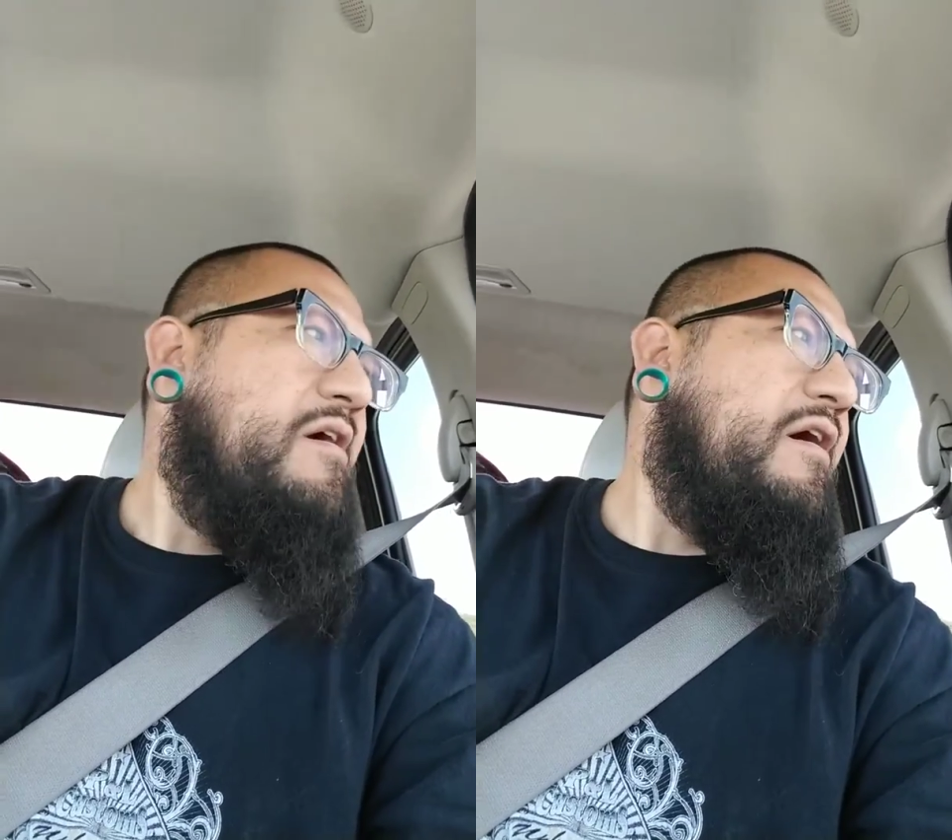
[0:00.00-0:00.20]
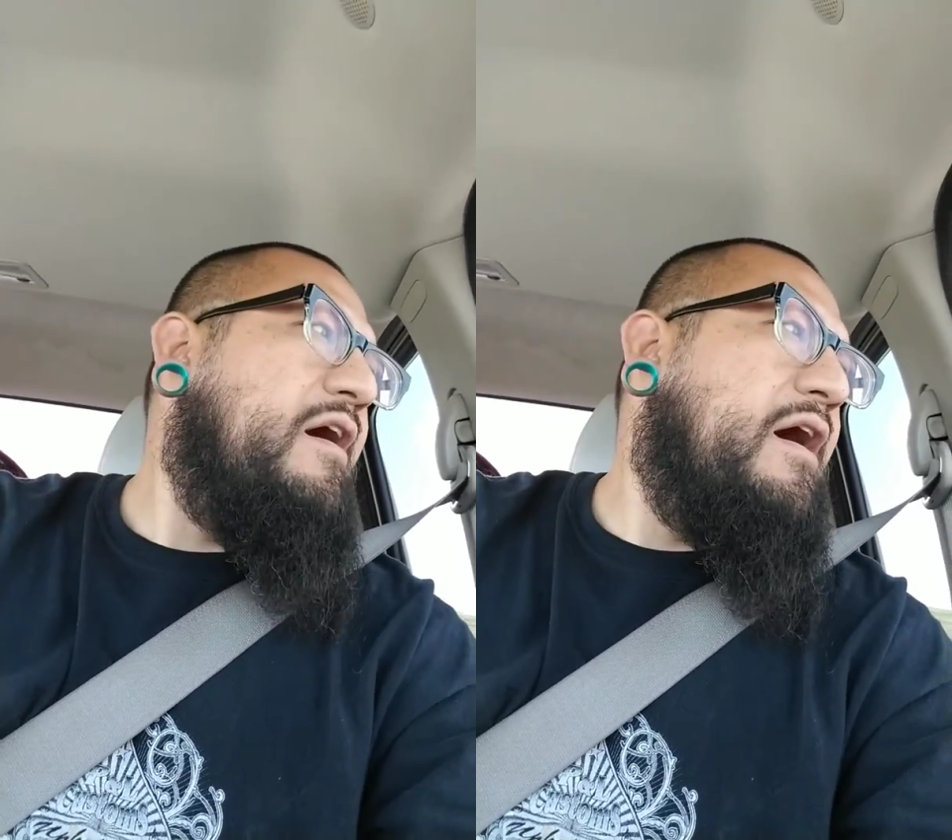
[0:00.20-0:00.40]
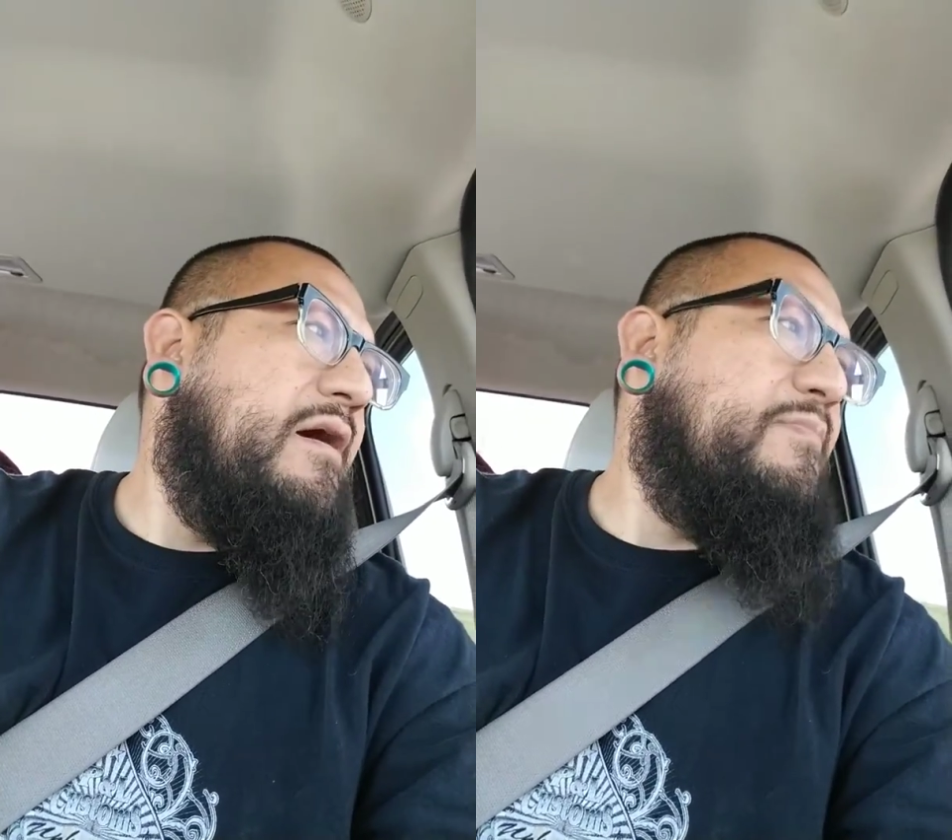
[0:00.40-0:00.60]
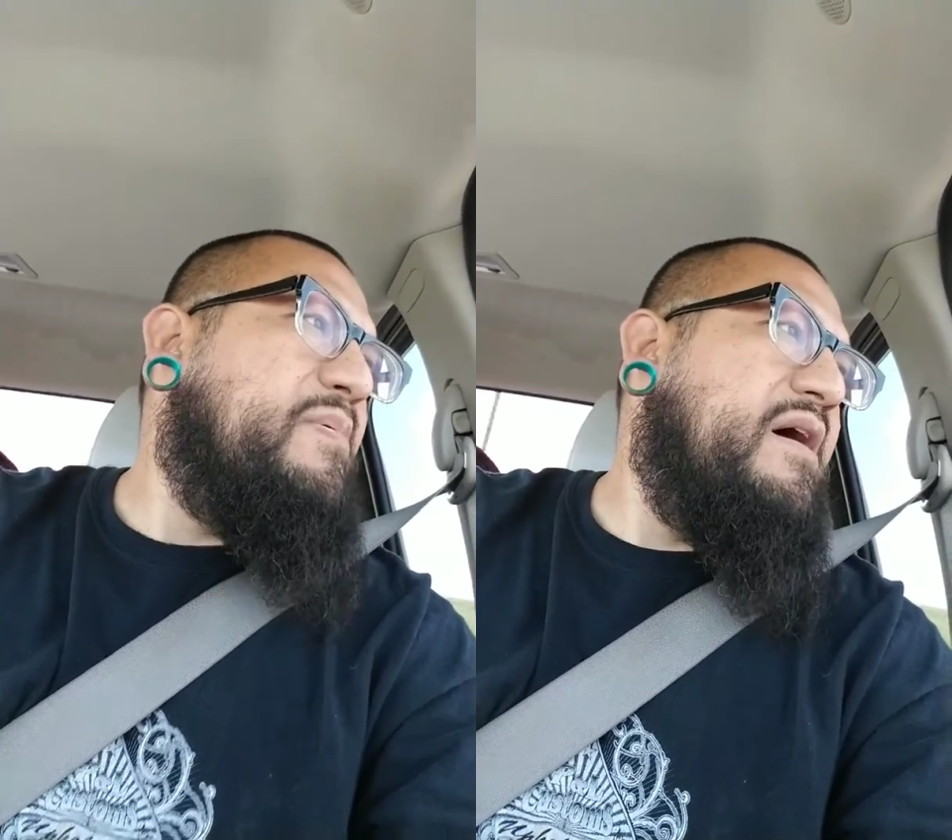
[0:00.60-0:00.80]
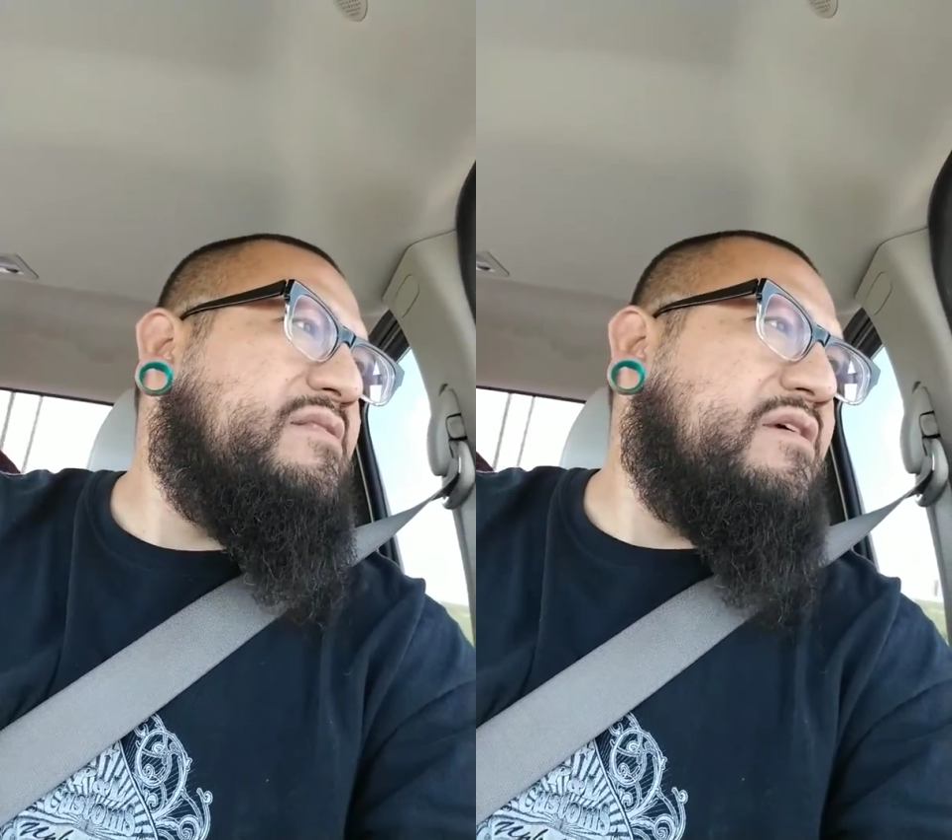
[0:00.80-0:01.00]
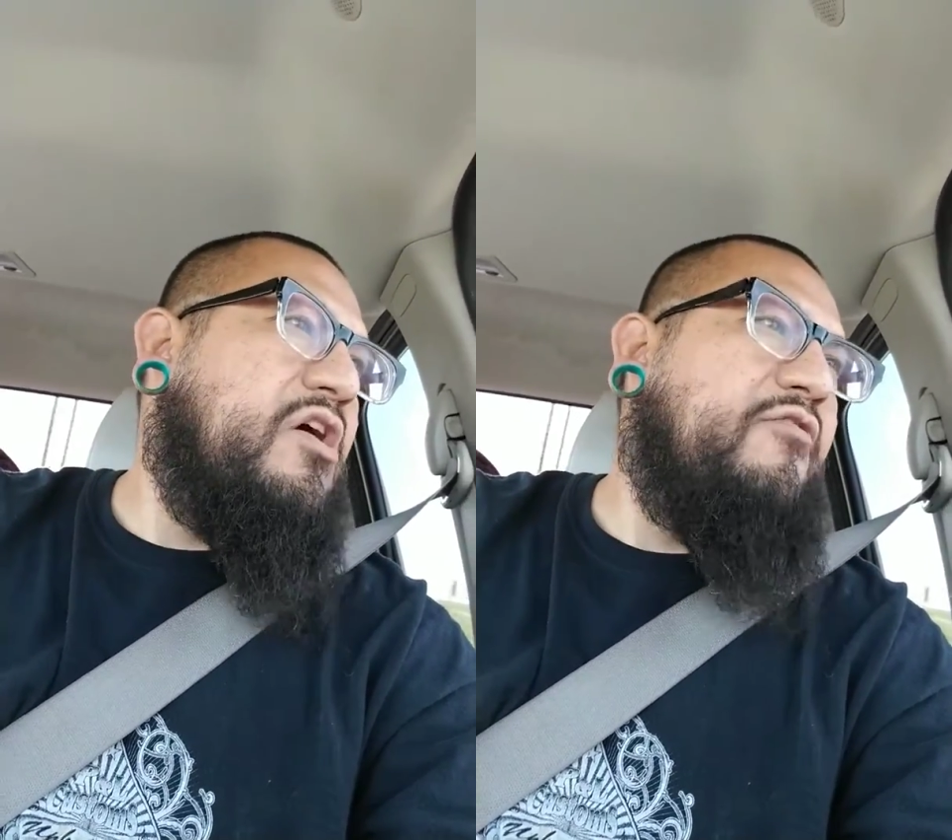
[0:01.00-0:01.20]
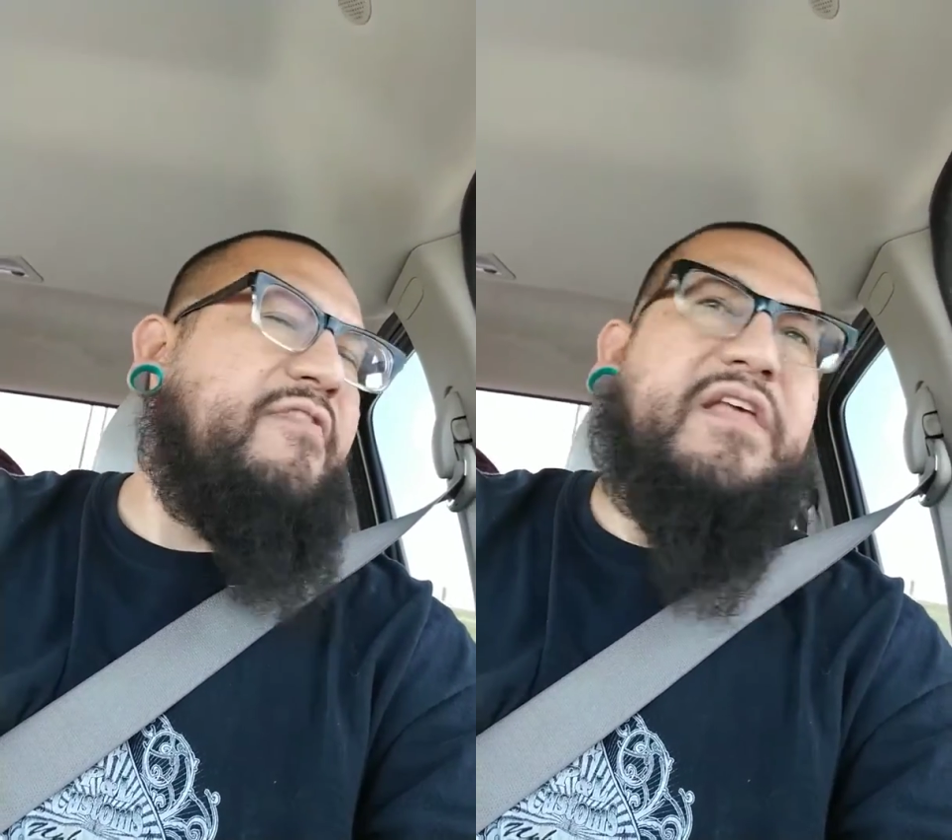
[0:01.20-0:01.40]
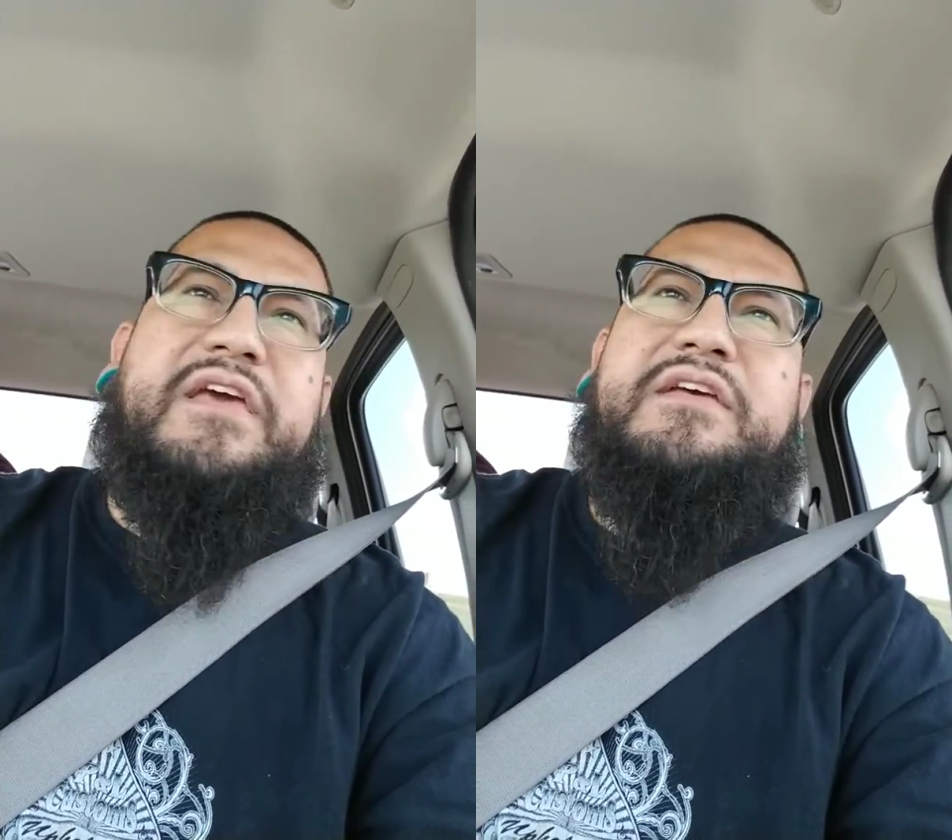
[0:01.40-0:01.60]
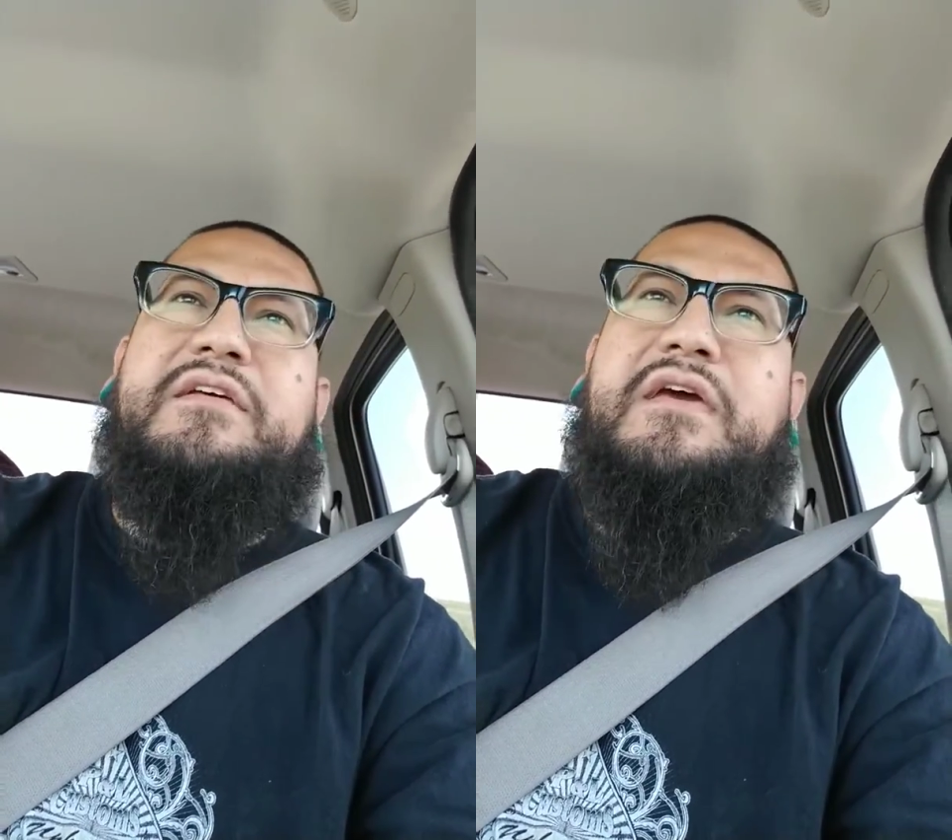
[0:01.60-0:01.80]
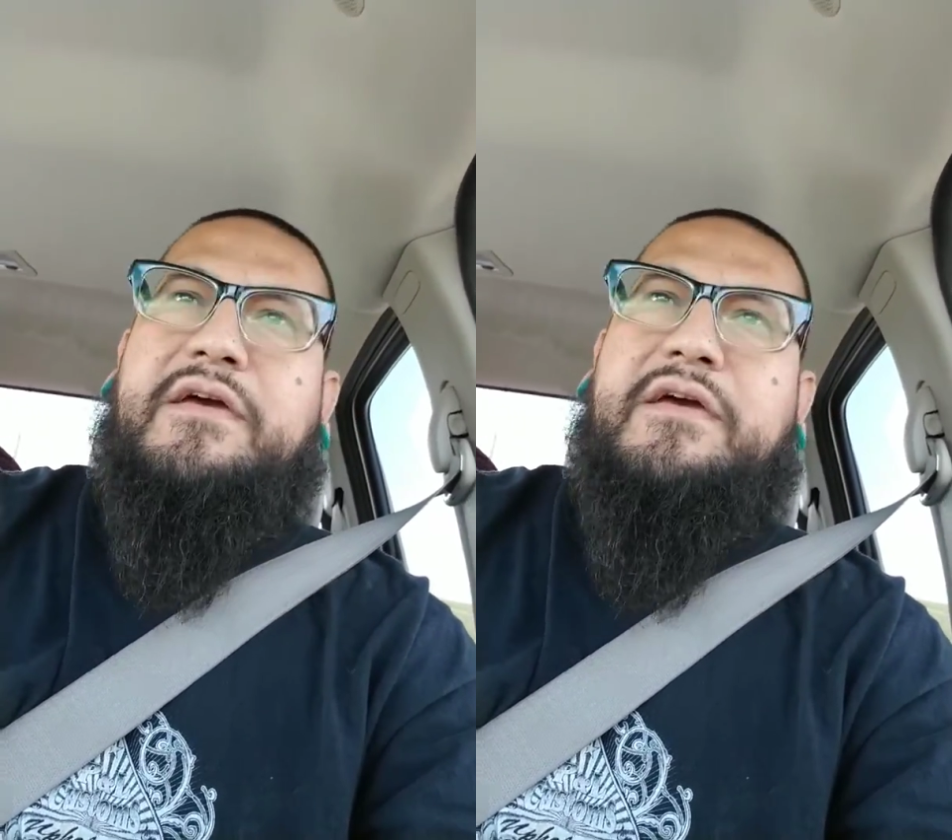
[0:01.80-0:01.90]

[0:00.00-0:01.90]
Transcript: Uh, but uh, hopefully eh,